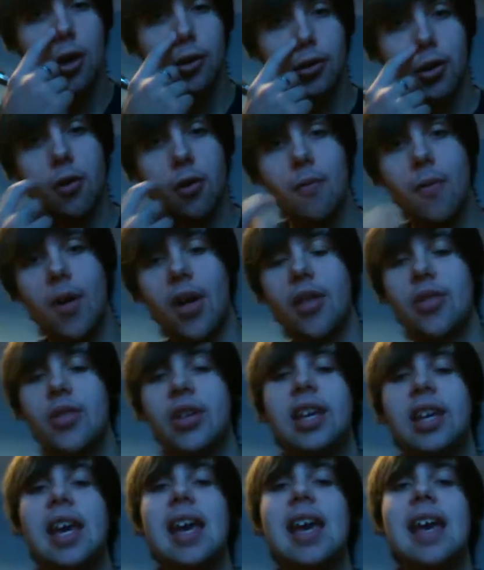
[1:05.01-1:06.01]
So
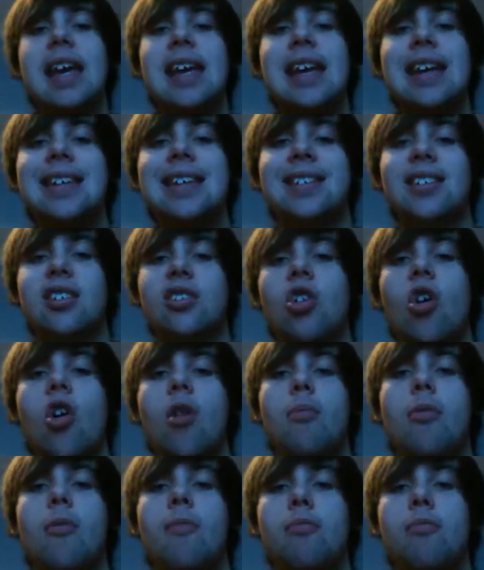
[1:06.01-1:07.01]
the key is the
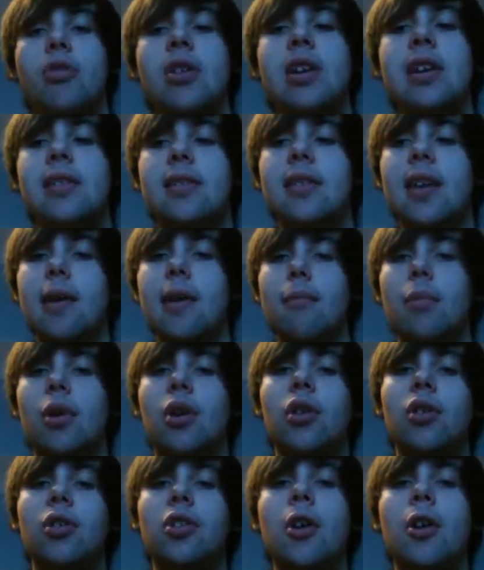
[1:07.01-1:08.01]
type of breathing,
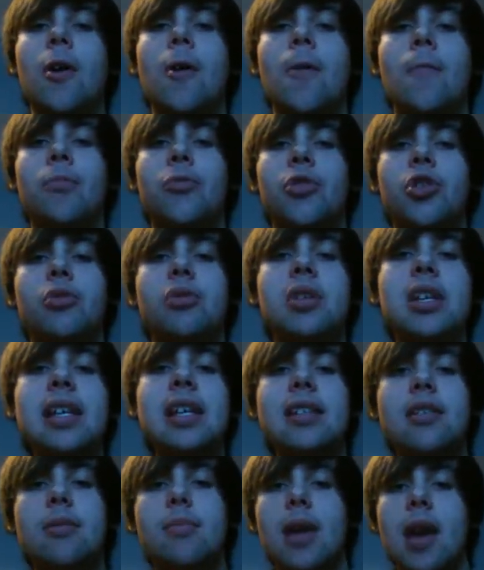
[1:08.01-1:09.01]
because you
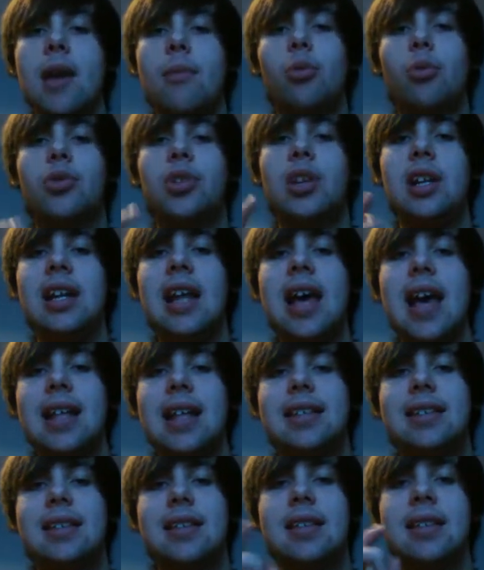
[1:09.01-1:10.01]
need to be able to
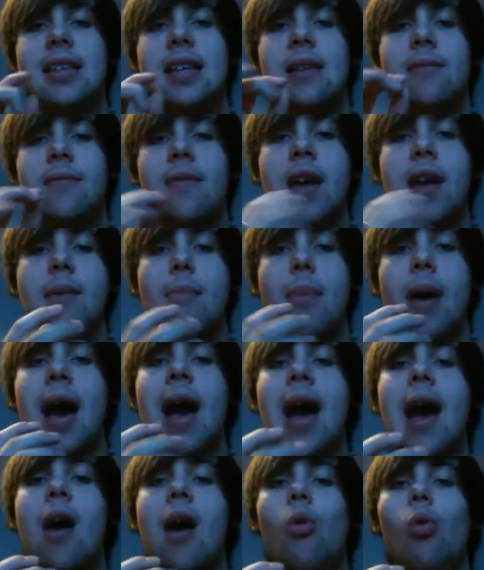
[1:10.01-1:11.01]
let the vapor
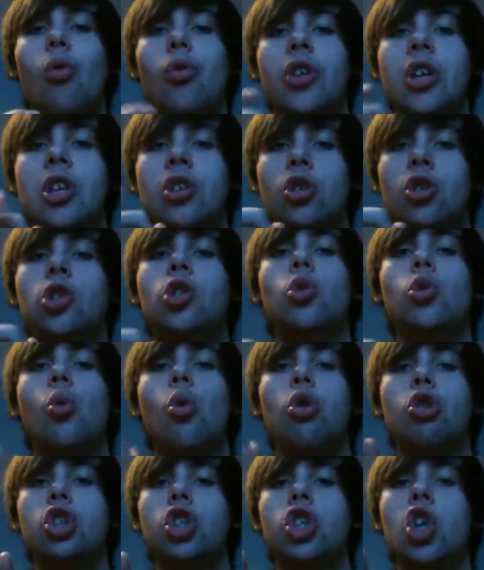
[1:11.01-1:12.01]
out in
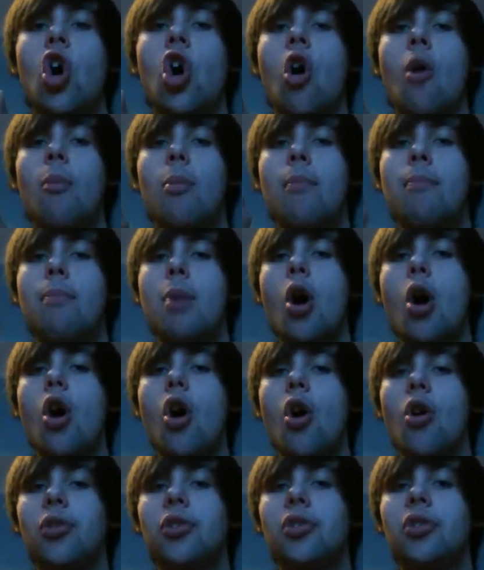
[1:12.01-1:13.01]
short, sharp
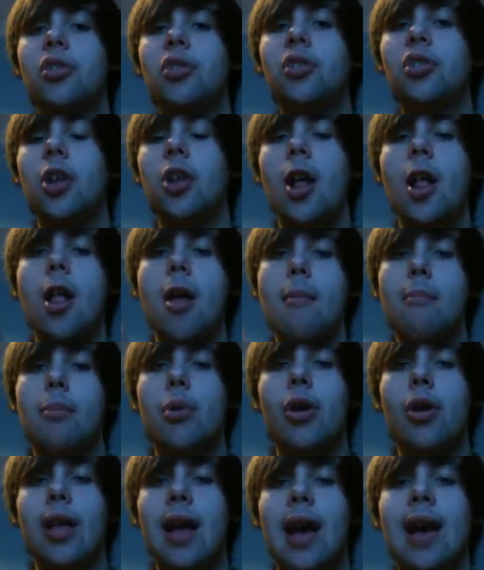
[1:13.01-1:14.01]
bursts.
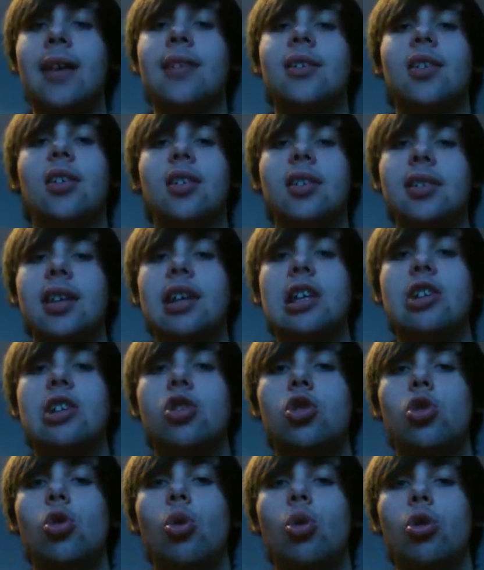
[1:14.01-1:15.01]
But as I say,
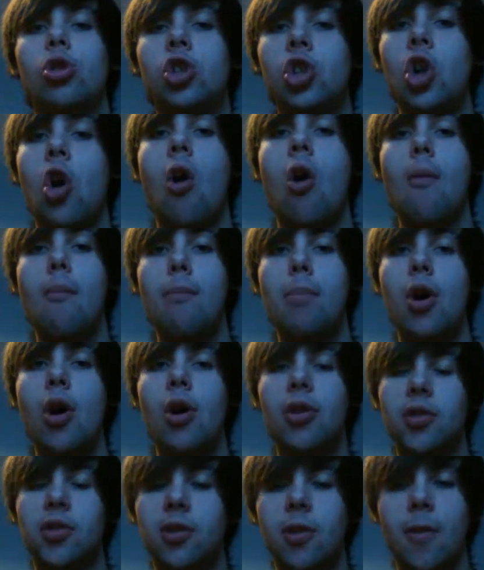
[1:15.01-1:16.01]
short, sharp
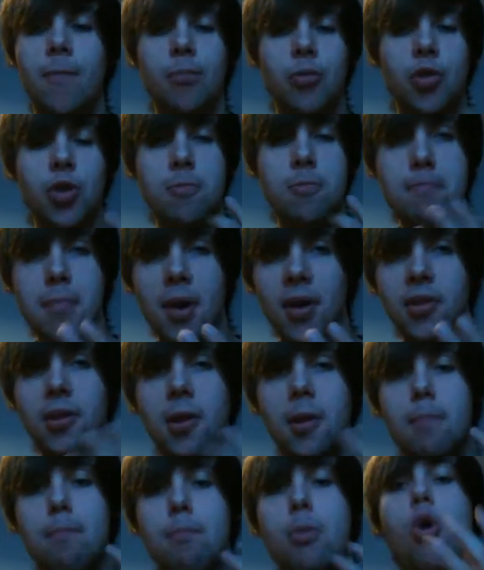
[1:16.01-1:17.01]
bursts, you
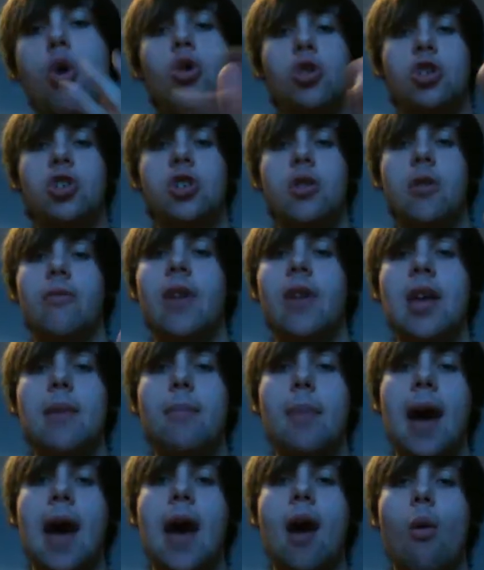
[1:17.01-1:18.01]
mustn't push the
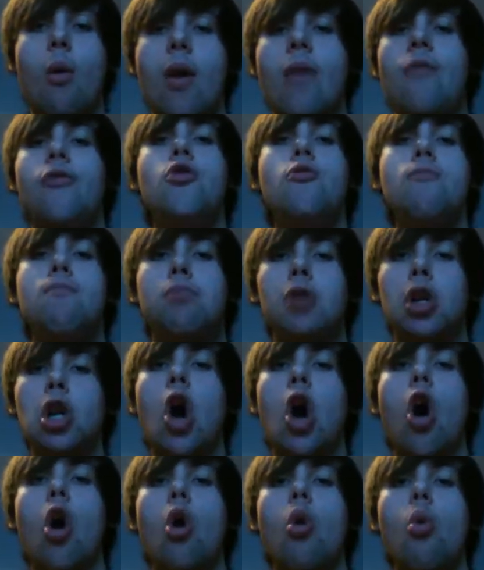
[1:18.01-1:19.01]
vapor out. If you
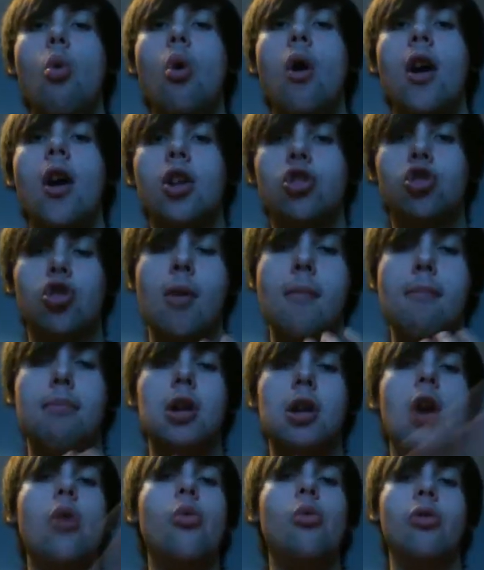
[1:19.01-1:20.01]
try and
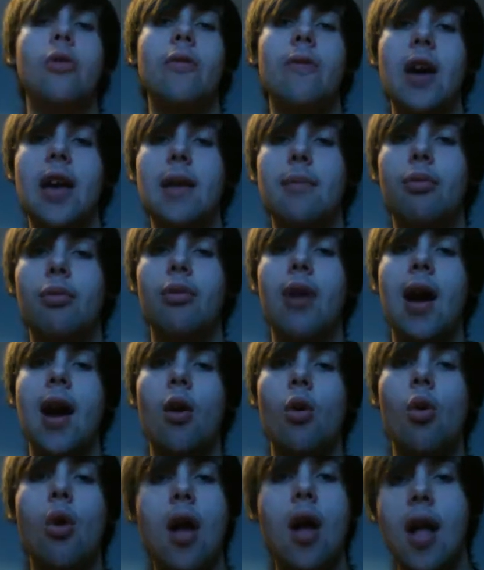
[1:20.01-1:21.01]
blow the vapor
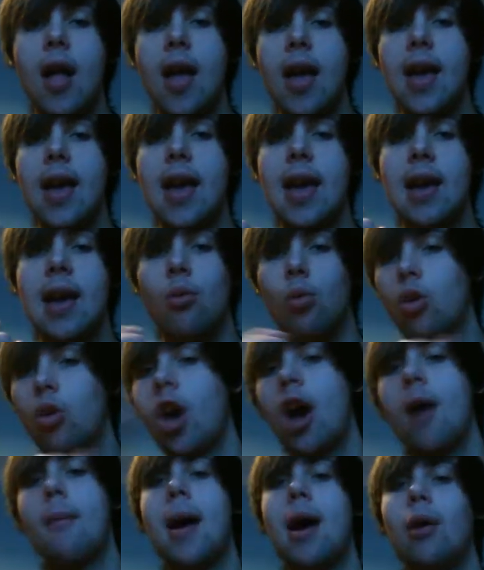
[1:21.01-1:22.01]
out, it will
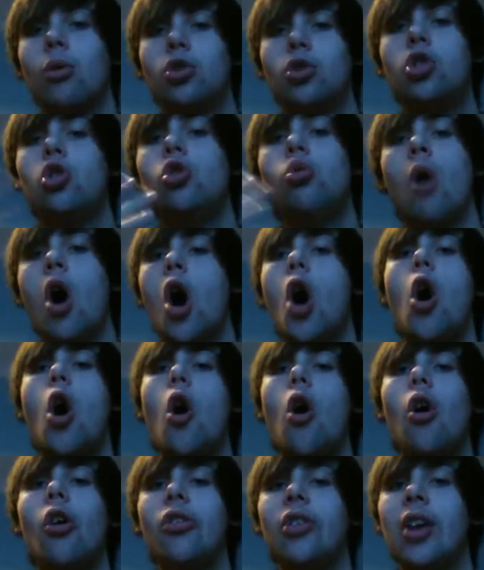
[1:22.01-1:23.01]
come out too
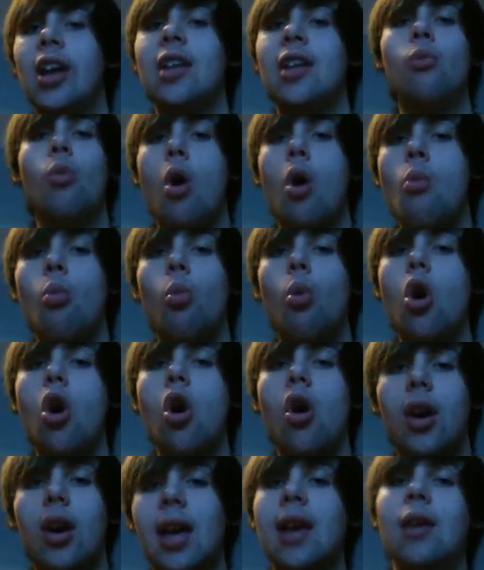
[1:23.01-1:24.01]
hard and it won't
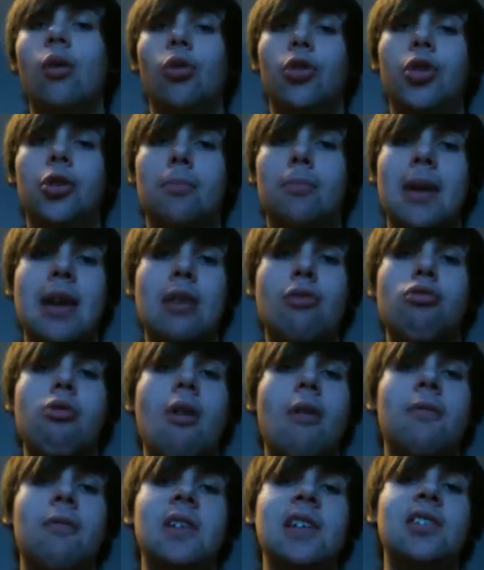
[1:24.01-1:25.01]
work. It will just make
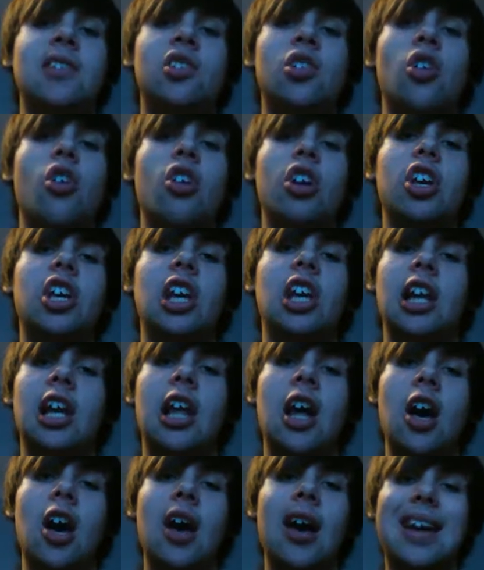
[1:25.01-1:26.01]
roughly
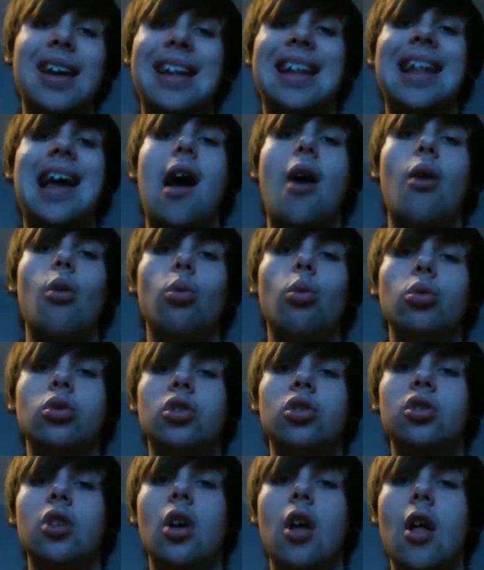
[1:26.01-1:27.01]
circular
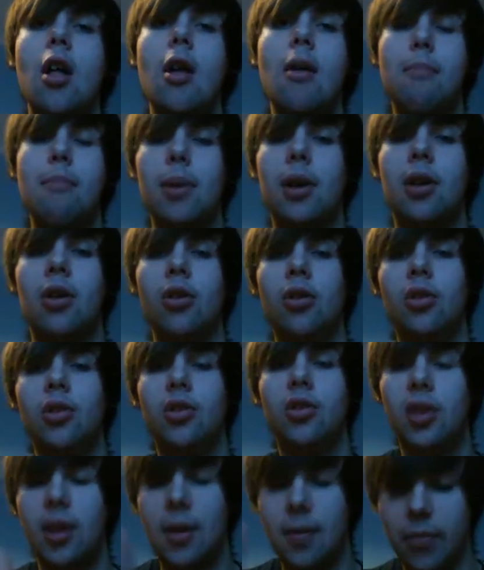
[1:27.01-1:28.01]
clouds
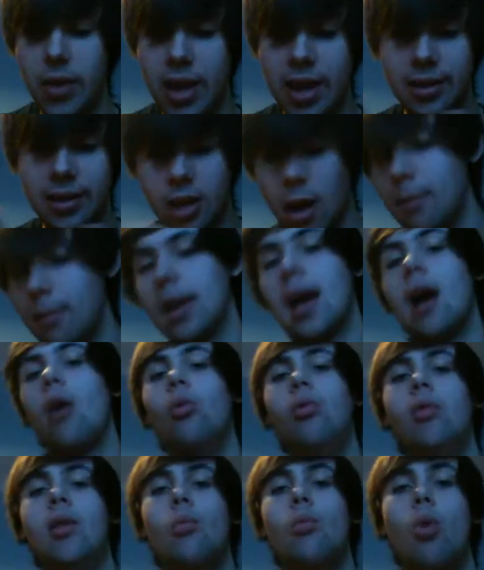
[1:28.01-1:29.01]
because it's coming out
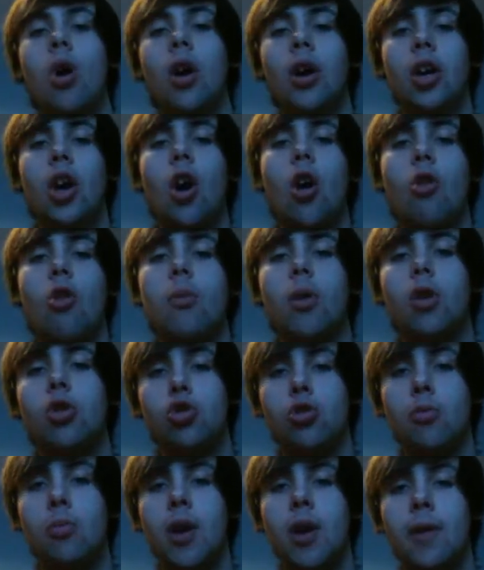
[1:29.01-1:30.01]
all in one go
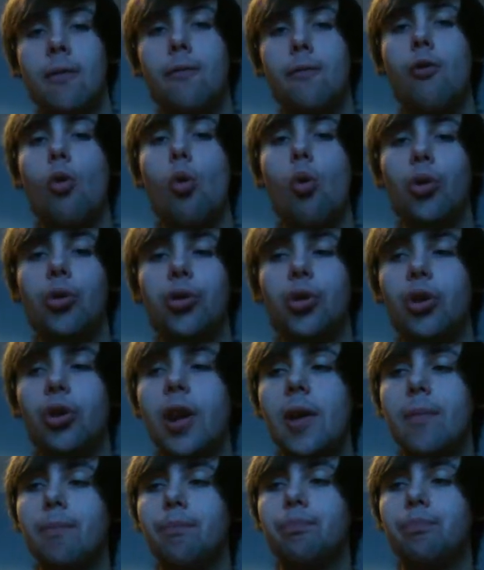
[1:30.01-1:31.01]
because you're putting force on
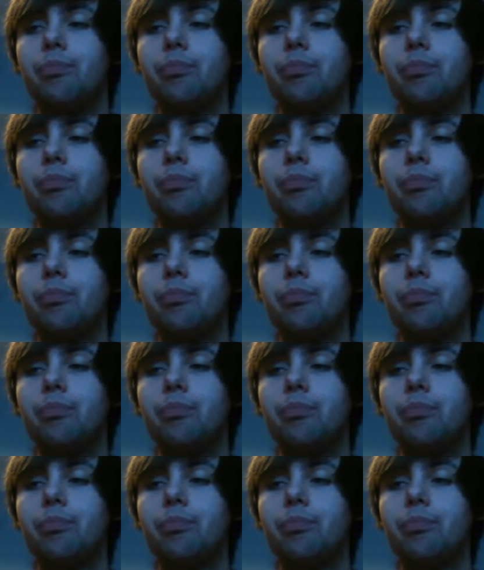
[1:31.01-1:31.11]
it.